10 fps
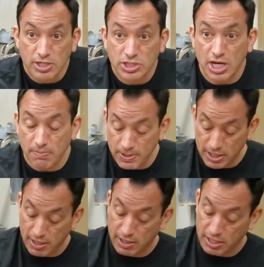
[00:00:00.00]
Shaping
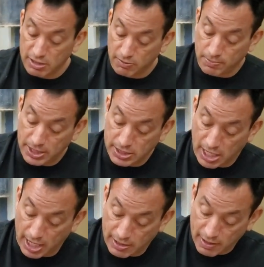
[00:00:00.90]
can either be
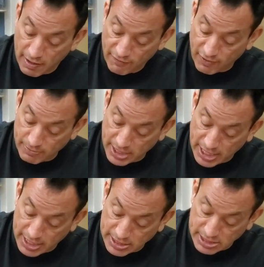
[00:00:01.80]
done from
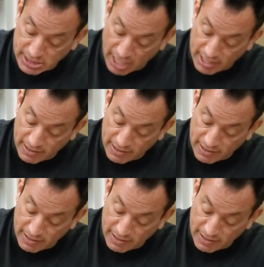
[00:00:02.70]
the inside,